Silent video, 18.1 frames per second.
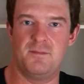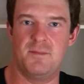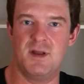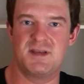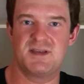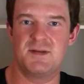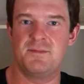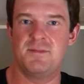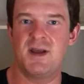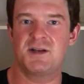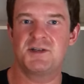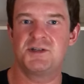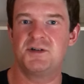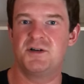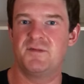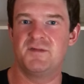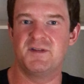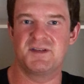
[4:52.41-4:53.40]
It's a
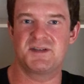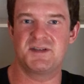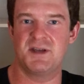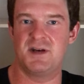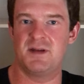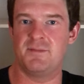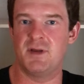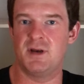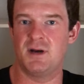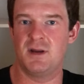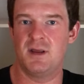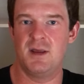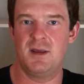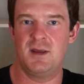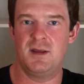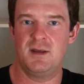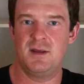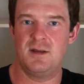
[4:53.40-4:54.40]
mixture of the cinnamon,
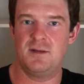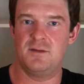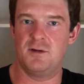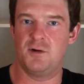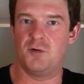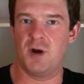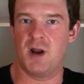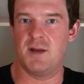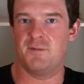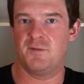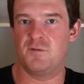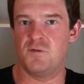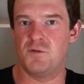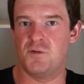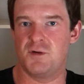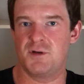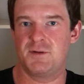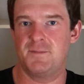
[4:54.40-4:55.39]
the
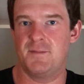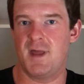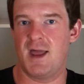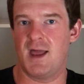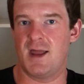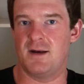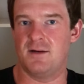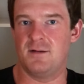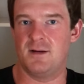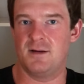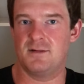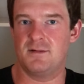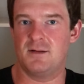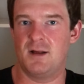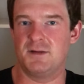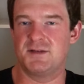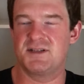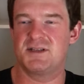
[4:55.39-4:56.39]
grapefruit, and
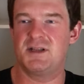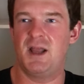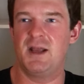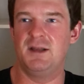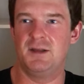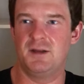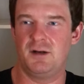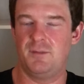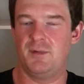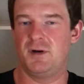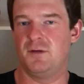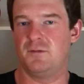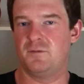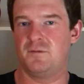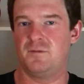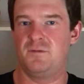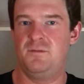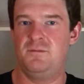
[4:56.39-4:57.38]
a slight little bit
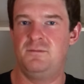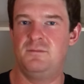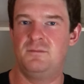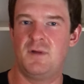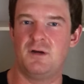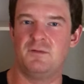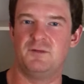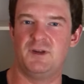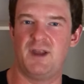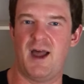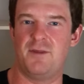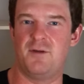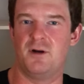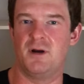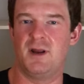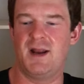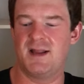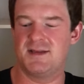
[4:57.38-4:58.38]
of of
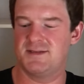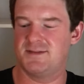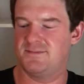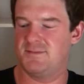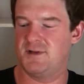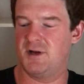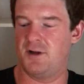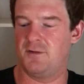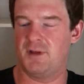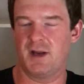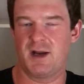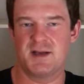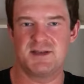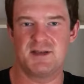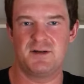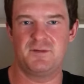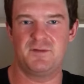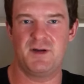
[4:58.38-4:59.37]
leather. It adds, you know, like I
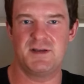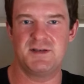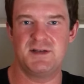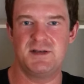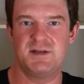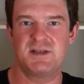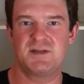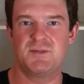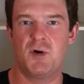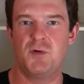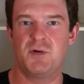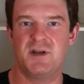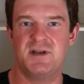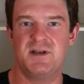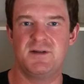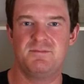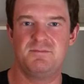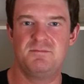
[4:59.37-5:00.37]
said, a fuzzy,
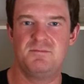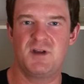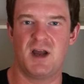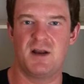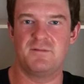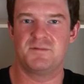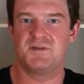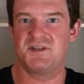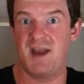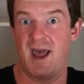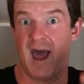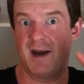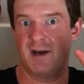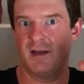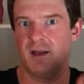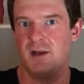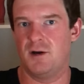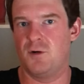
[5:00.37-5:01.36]
smoky, kind of
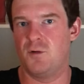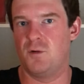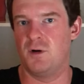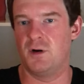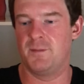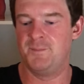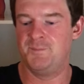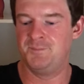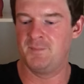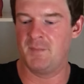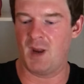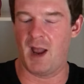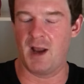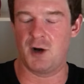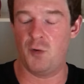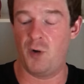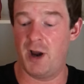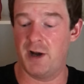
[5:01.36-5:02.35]
staticky accord.
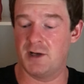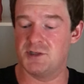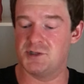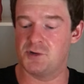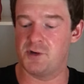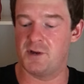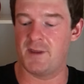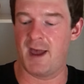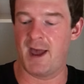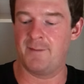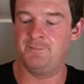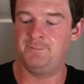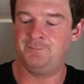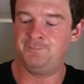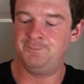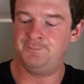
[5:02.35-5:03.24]
I quite enjoy that.